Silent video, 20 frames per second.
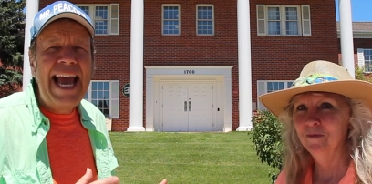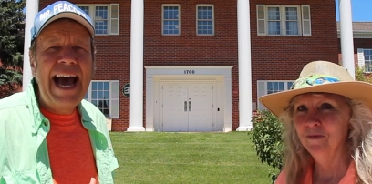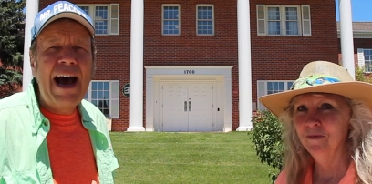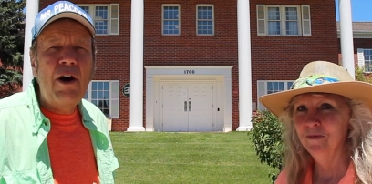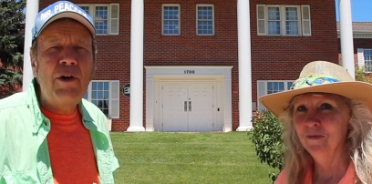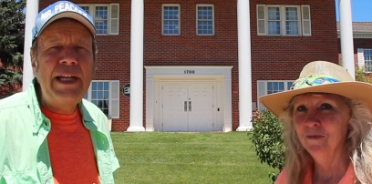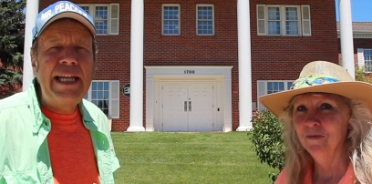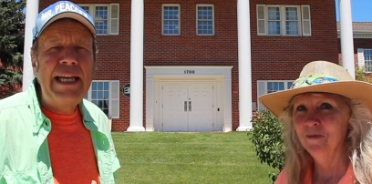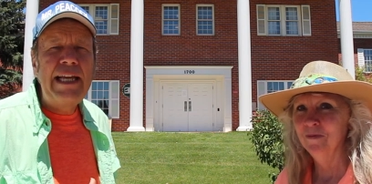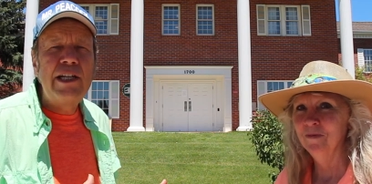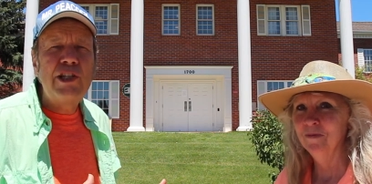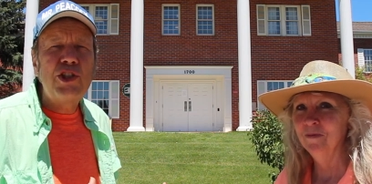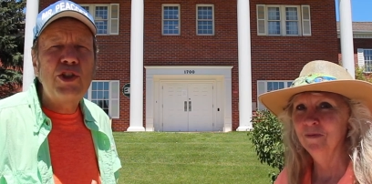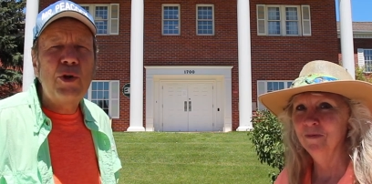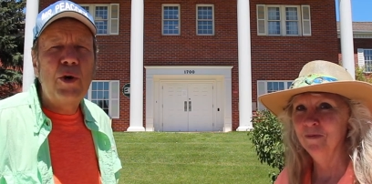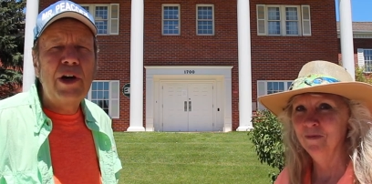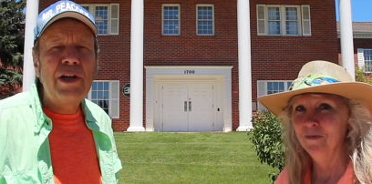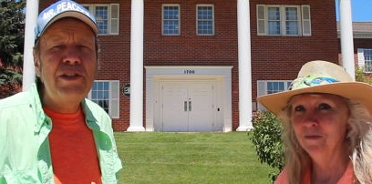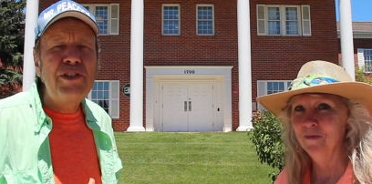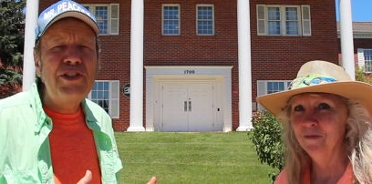Speaker 1: County
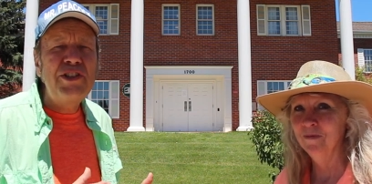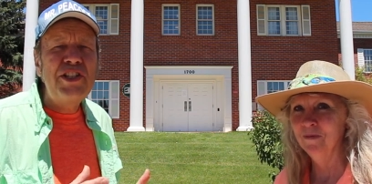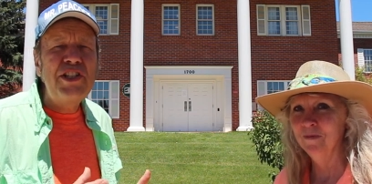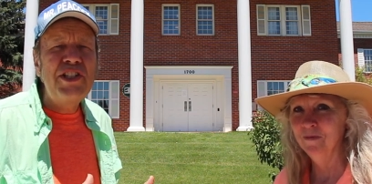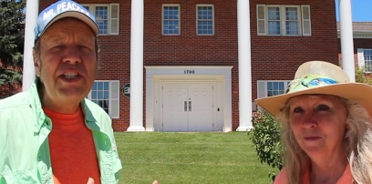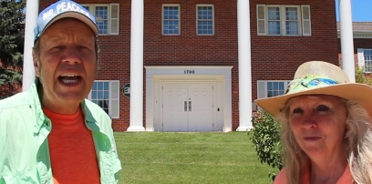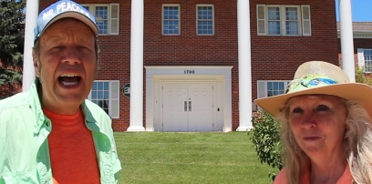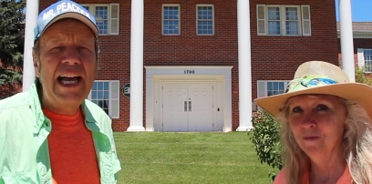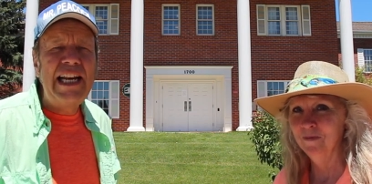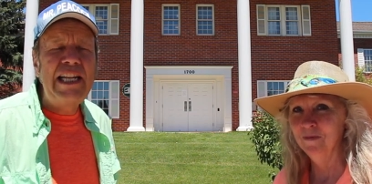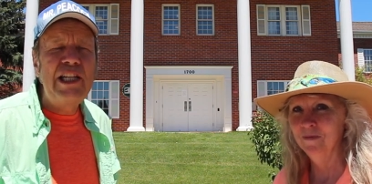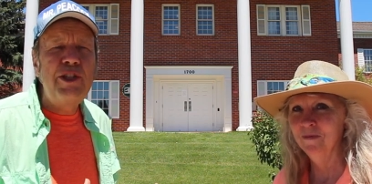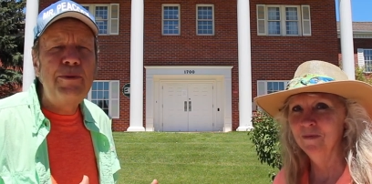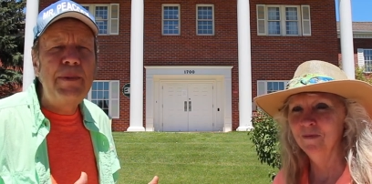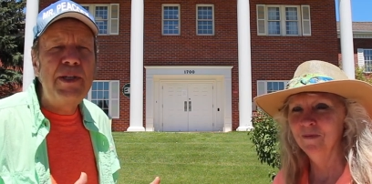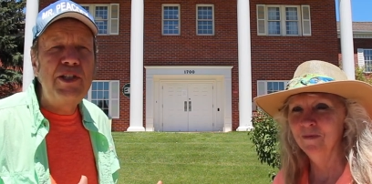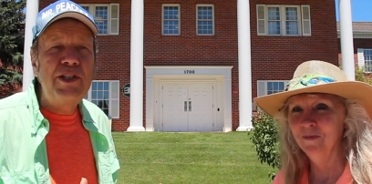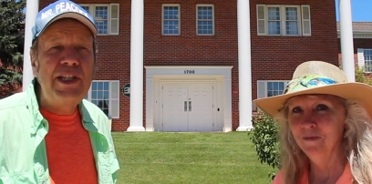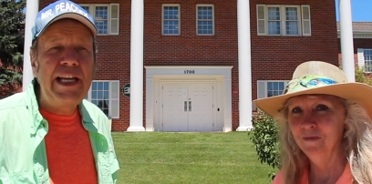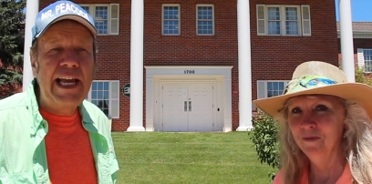Historical Society's
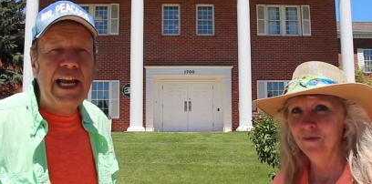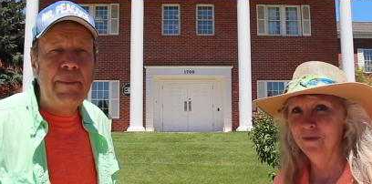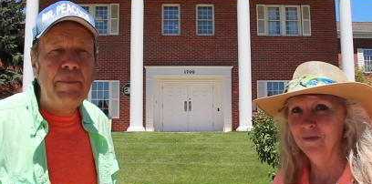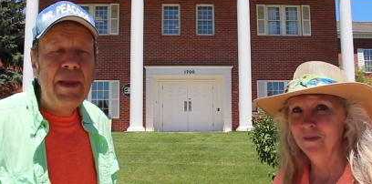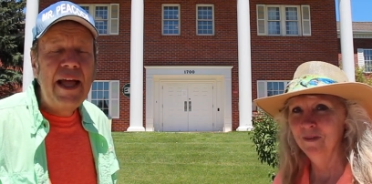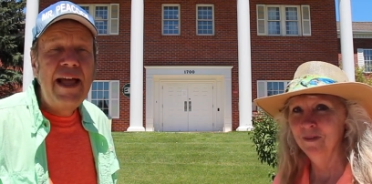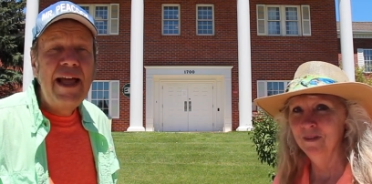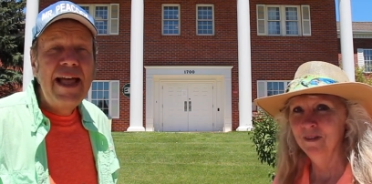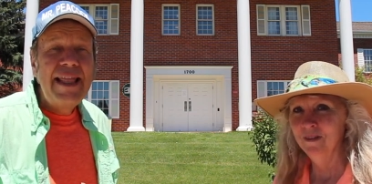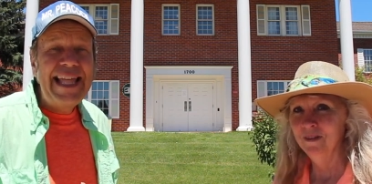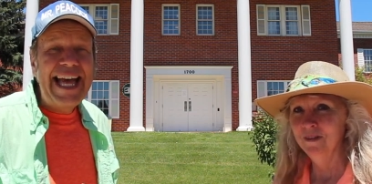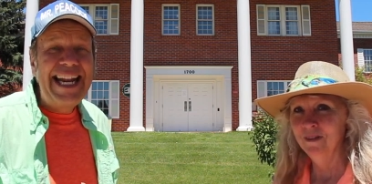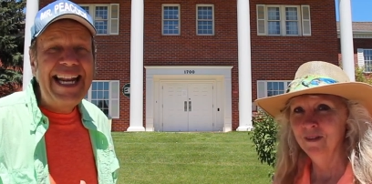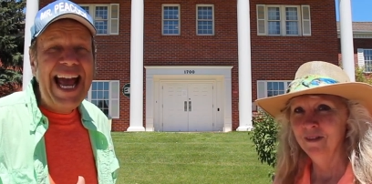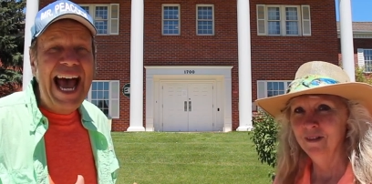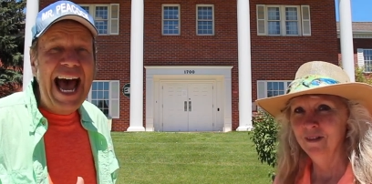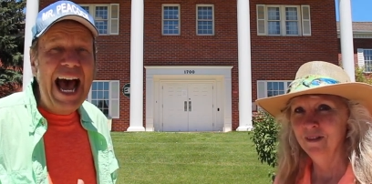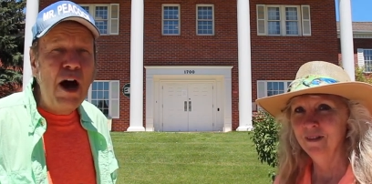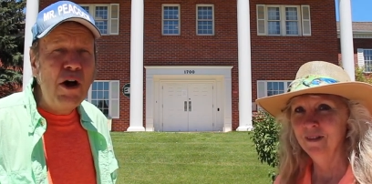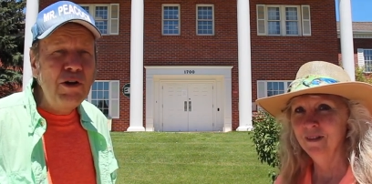museum that
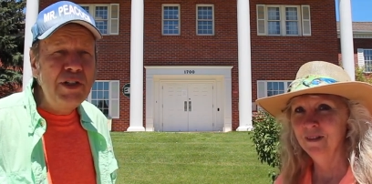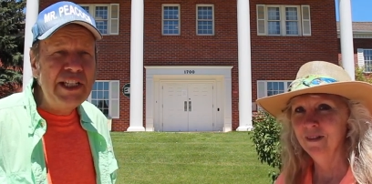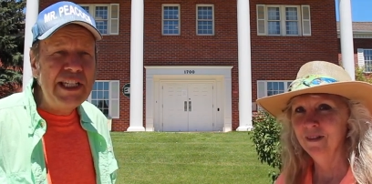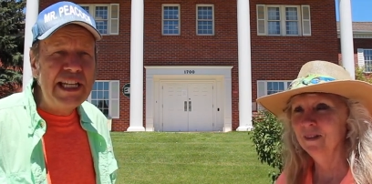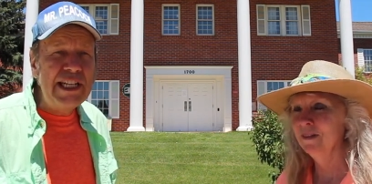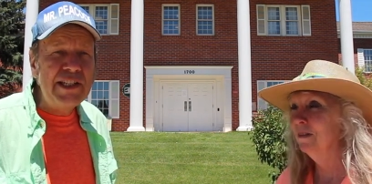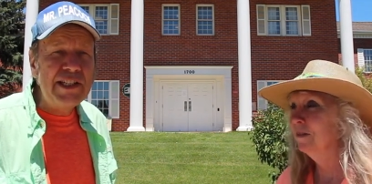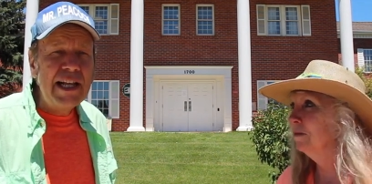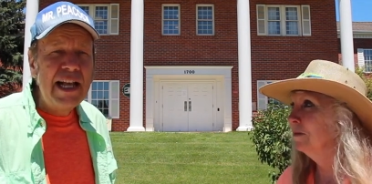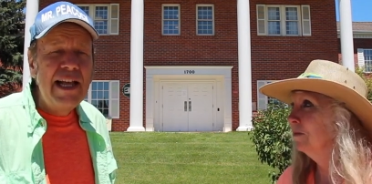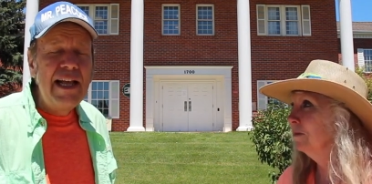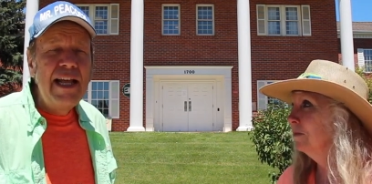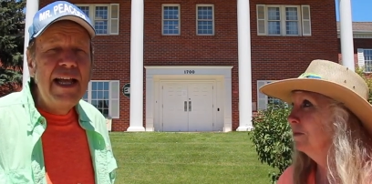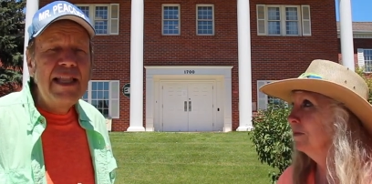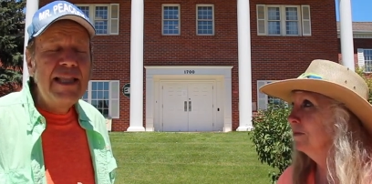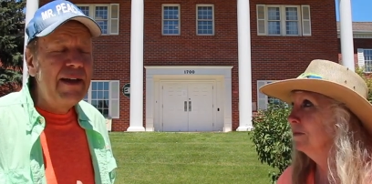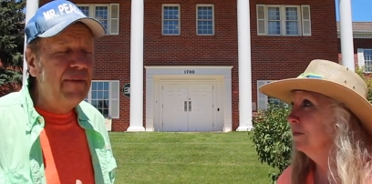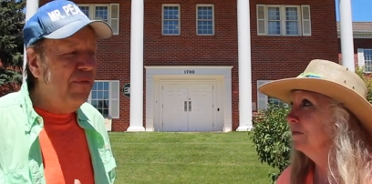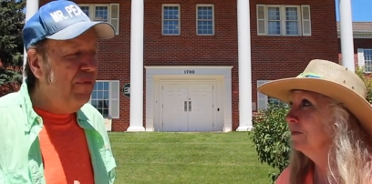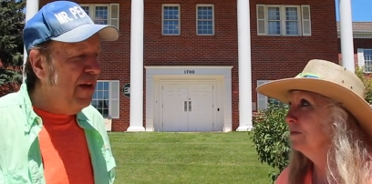houses
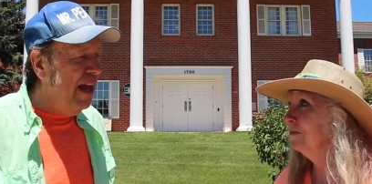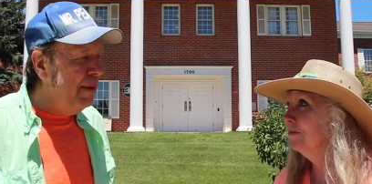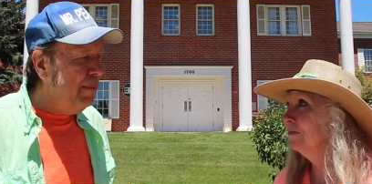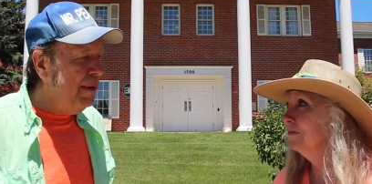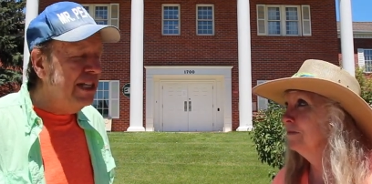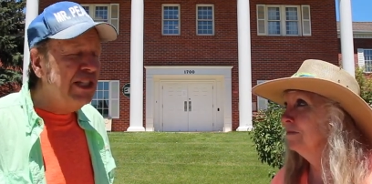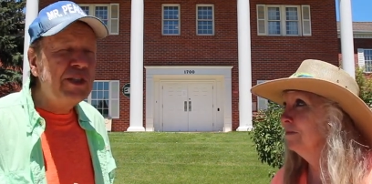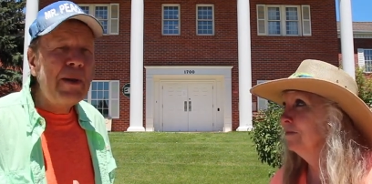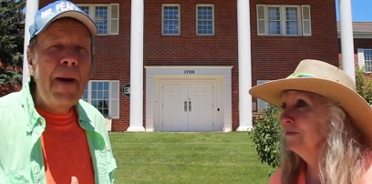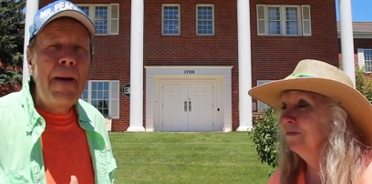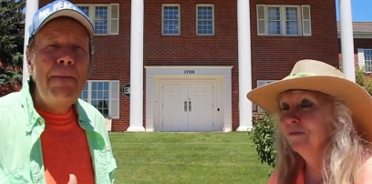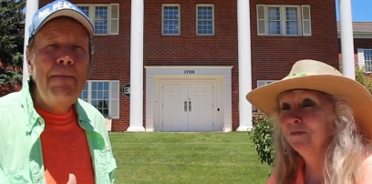the famous